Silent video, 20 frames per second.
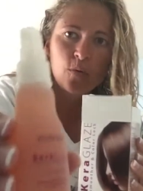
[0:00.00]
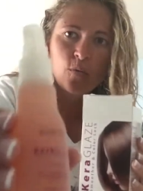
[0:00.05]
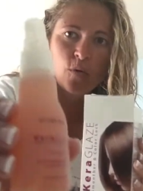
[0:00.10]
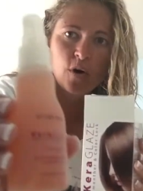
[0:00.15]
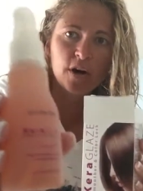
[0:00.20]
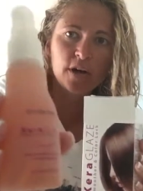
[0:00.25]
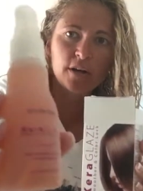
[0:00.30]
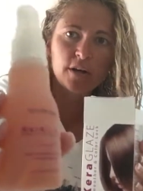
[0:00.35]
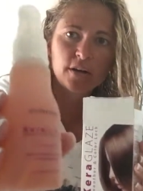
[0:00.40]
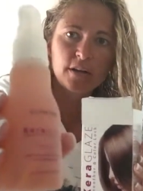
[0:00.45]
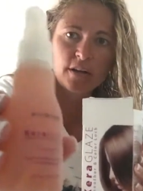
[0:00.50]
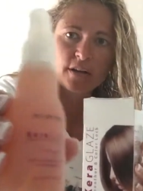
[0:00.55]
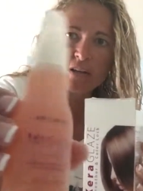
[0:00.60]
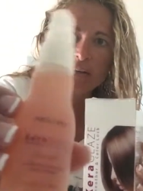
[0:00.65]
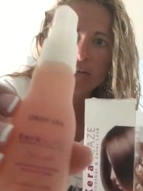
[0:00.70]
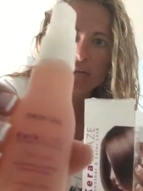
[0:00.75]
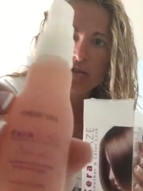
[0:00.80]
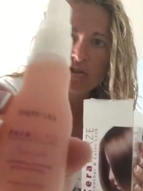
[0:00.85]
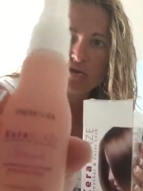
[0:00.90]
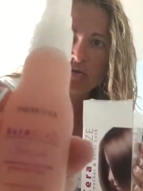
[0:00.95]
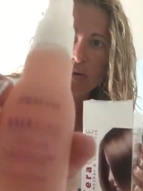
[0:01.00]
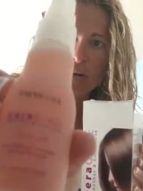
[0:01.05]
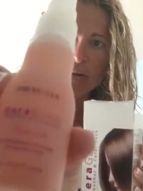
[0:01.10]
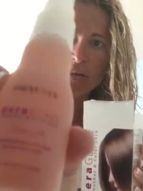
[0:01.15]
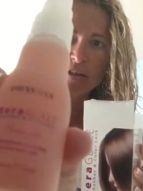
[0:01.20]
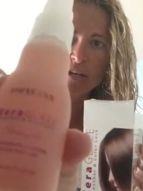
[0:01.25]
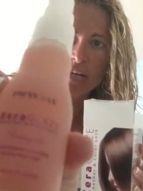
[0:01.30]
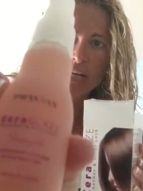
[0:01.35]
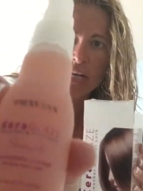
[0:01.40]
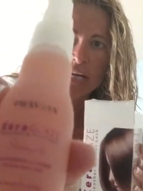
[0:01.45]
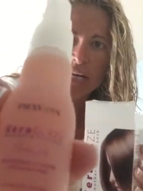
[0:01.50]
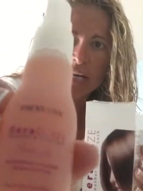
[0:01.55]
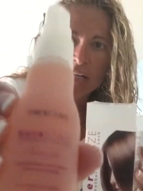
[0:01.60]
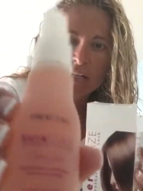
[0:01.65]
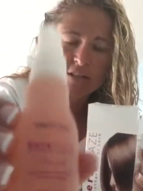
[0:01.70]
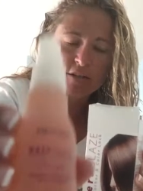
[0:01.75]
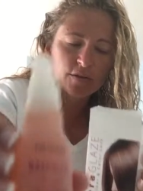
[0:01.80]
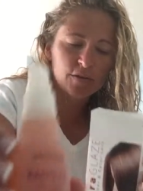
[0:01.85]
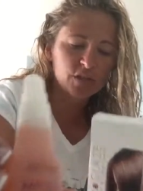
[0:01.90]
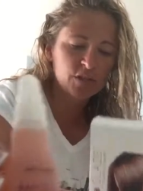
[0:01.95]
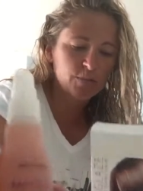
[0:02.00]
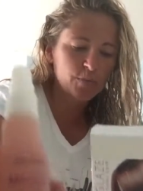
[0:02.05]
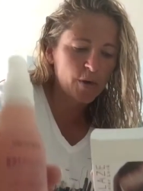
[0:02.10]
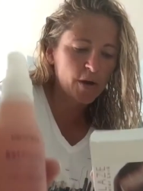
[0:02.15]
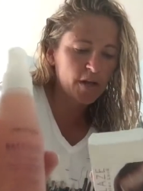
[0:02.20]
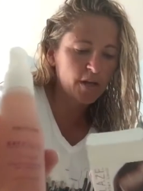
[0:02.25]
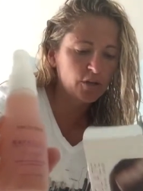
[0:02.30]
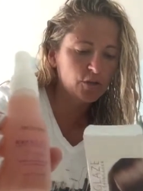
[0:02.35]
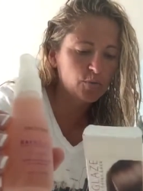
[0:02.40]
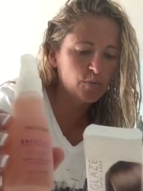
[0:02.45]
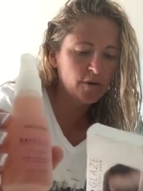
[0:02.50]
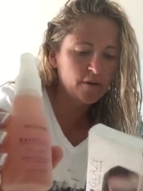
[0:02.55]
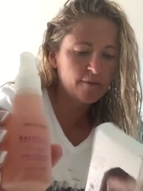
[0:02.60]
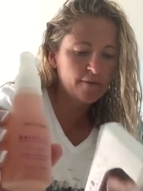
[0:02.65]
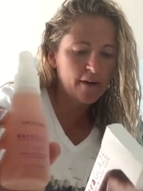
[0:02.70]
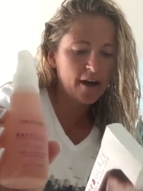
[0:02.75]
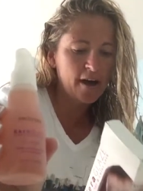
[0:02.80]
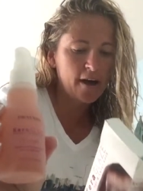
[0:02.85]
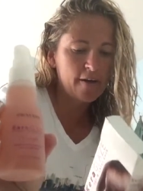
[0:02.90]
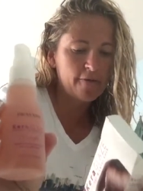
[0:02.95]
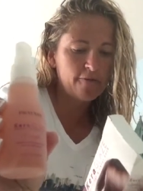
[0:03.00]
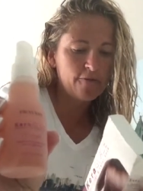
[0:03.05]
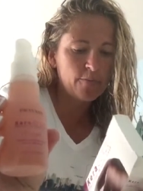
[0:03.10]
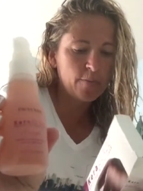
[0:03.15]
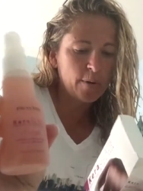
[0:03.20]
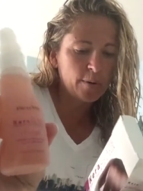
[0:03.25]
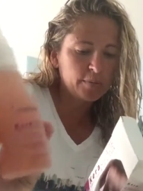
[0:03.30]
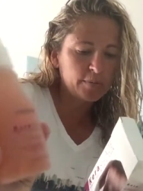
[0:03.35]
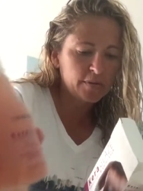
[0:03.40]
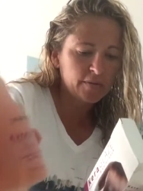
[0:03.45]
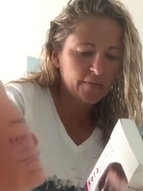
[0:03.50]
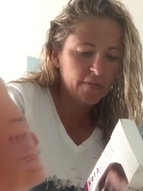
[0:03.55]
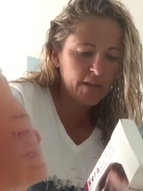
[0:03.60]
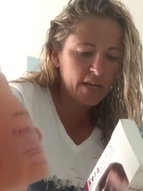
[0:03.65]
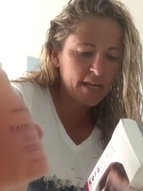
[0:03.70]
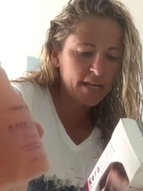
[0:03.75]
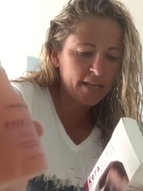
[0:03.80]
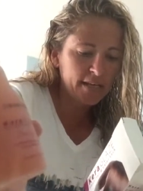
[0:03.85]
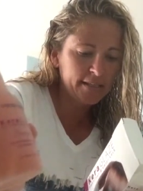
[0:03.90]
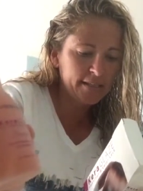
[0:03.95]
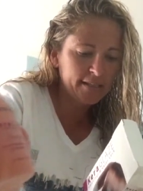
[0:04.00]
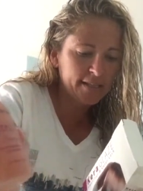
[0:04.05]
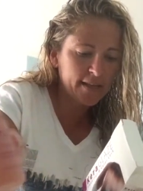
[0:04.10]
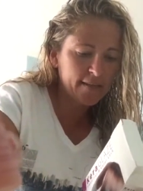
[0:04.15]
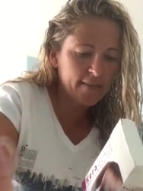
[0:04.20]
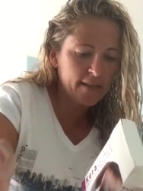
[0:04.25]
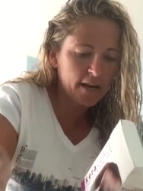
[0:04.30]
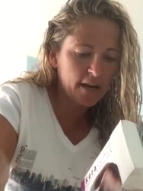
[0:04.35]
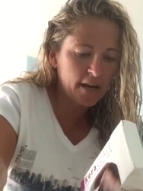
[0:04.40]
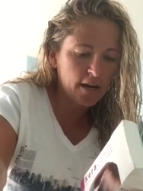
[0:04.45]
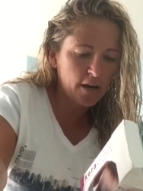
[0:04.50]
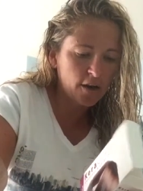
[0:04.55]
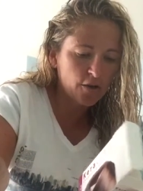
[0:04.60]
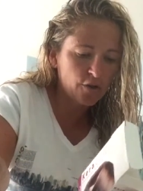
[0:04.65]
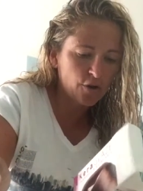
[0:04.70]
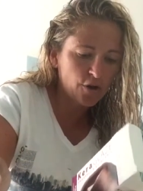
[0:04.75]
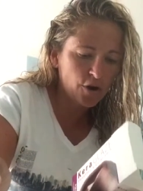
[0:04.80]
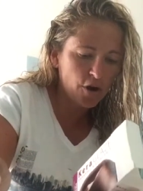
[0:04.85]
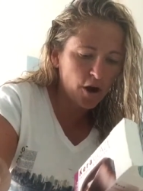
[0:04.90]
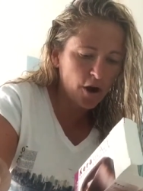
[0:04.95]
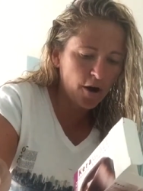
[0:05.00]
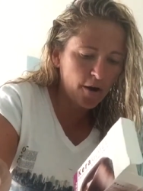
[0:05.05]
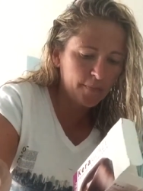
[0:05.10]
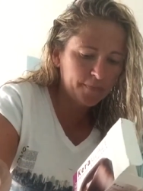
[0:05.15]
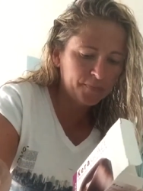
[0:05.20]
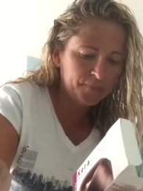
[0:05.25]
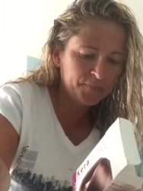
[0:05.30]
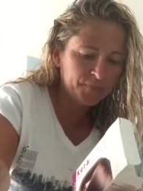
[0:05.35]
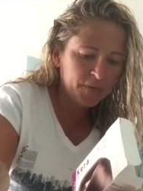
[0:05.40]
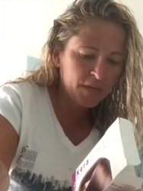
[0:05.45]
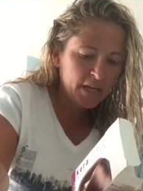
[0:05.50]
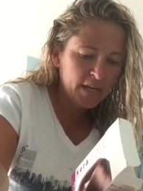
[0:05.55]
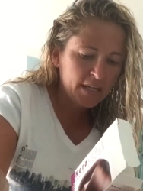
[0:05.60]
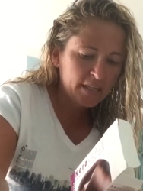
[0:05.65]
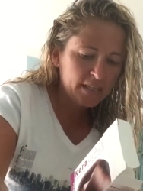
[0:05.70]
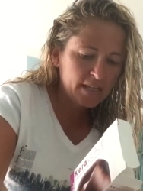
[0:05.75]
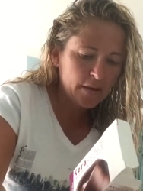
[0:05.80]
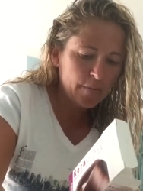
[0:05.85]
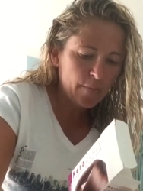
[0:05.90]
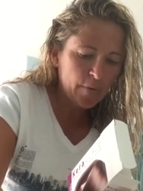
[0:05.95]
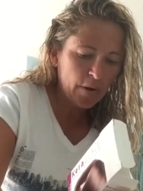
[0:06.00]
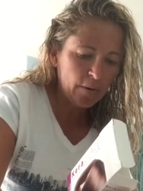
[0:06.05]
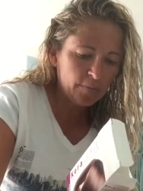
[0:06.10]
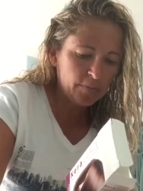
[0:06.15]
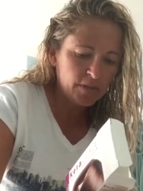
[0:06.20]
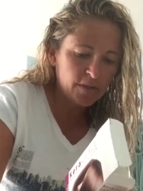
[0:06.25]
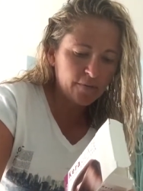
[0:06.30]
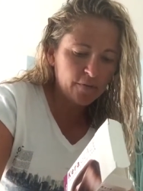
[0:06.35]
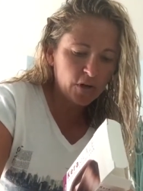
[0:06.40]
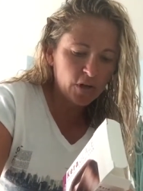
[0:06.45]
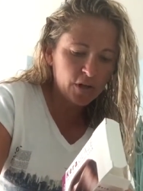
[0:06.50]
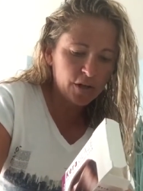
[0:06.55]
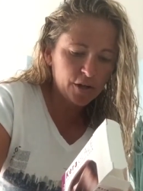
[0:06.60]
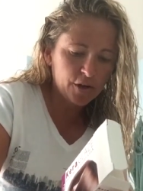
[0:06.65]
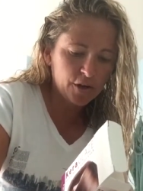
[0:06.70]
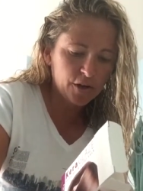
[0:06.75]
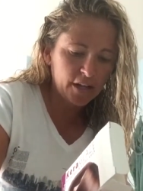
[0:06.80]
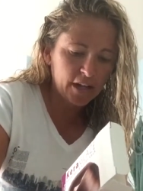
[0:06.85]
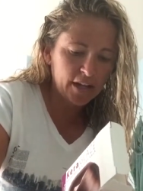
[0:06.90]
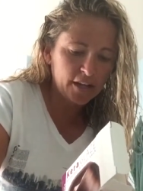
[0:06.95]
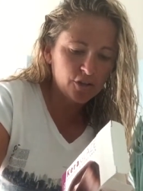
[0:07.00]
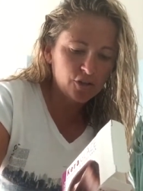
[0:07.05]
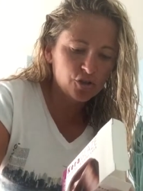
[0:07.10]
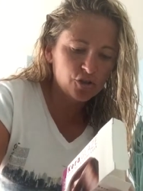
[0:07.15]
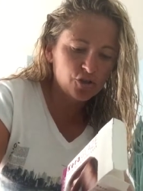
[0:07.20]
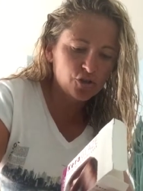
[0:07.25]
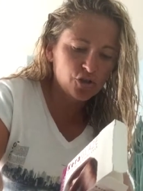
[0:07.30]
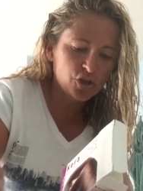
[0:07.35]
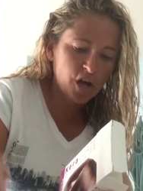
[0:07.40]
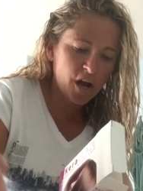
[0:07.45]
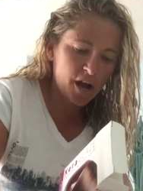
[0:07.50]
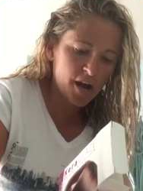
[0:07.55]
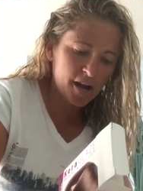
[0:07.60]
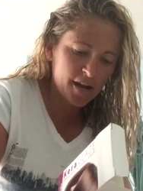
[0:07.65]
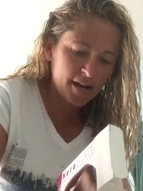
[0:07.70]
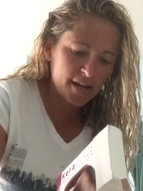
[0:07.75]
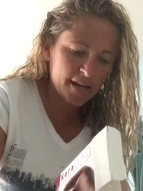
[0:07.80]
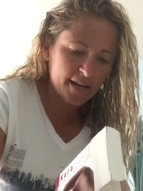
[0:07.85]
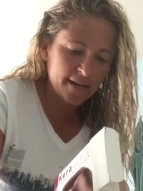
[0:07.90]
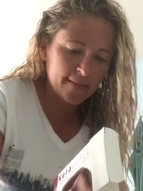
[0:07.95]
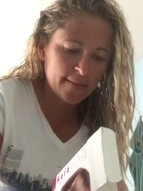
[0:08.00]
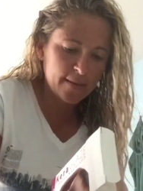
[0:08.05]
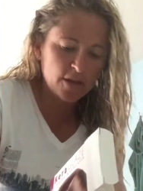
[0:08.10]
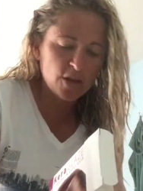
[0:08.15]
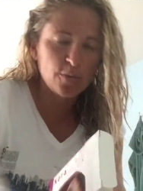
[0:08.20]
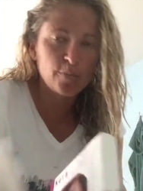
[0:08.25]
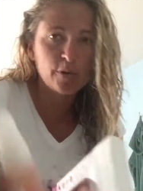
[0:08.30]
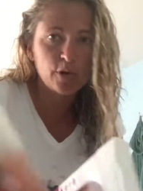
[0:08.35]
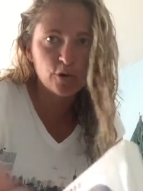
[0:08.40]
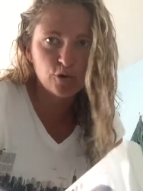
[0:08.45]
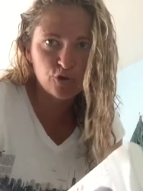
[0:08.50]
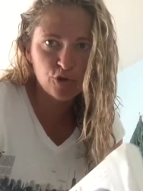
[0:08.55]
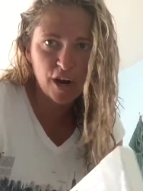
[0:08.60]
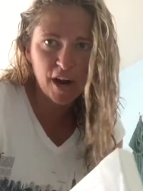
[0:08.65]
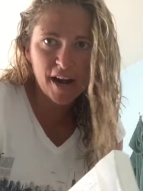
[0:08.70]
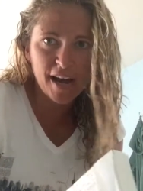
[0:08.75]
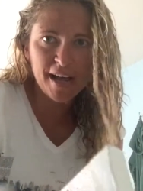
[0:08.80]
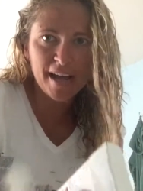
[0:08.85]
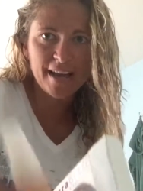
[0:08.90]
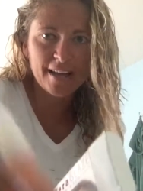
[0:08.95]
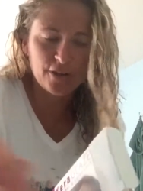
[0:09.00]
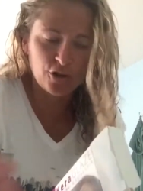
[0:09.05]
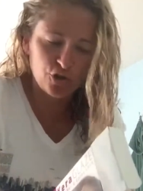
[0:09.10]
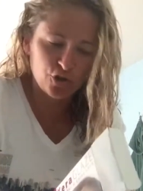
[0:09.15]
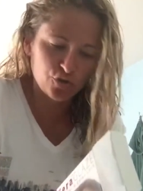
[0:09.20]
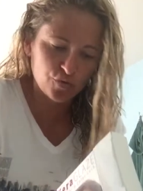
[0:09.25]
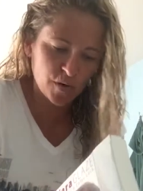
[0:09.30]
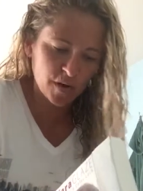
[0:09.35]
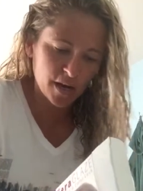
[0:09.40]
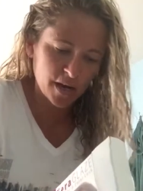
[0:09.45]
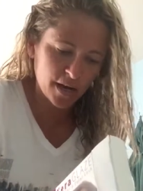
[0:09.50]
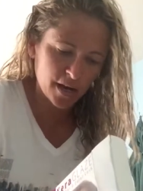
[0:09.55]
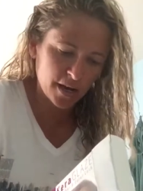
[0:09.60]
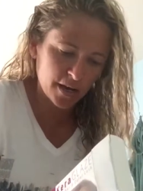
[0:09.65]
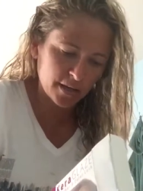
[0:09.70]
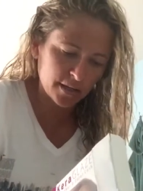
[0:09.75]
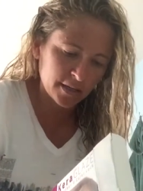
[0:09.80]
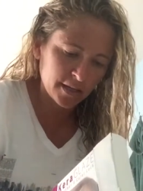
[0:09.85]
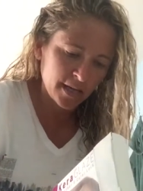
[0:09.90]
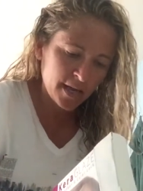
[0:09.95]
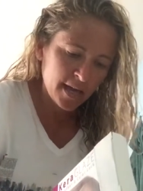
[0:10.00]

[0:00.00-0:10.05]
One is strengthening, so it's spraying 25 pumps of these, and then another um, 10 pumps of a clear gauge shine and then you blow dry and you straighten it